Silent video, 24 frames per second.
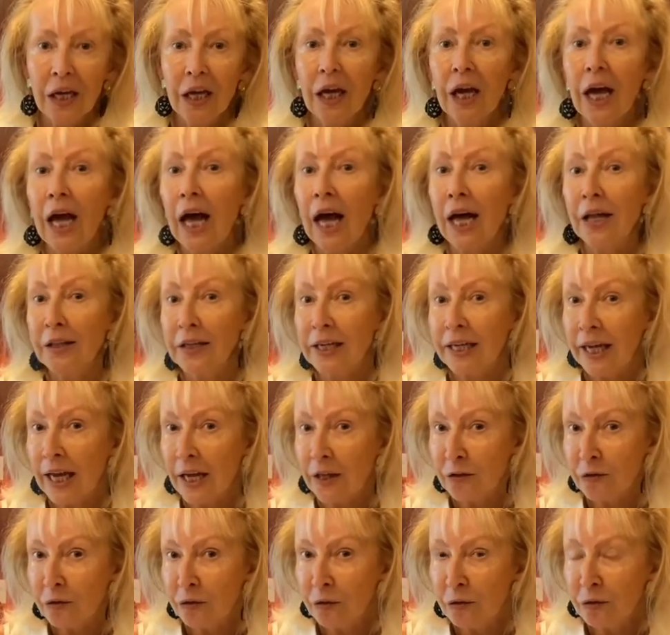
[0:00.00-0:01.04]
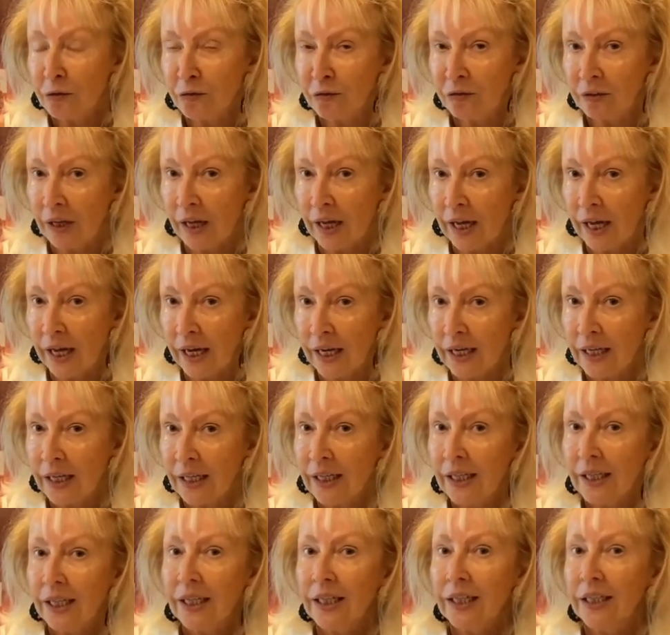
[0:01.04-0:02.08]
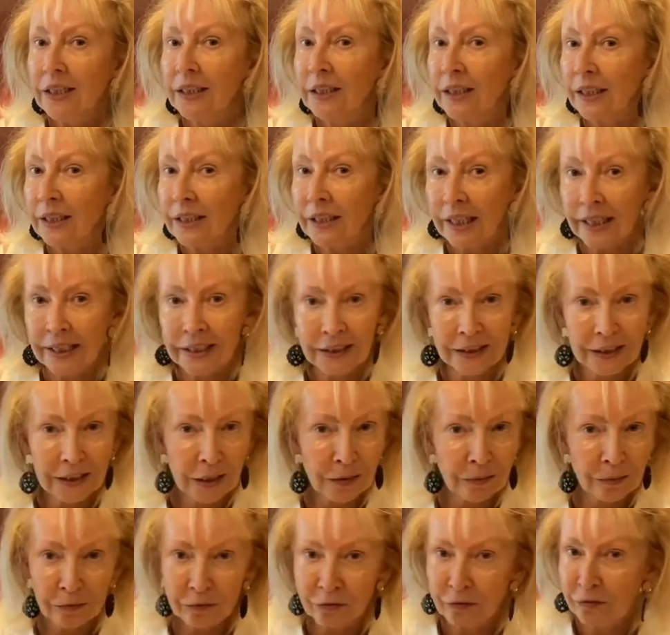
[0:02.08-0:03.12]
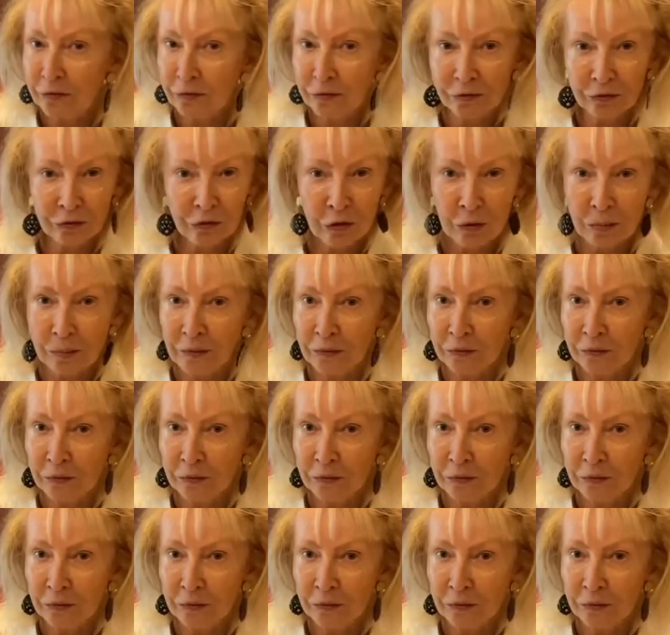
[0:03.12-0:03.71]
How they get through flying is they take some form of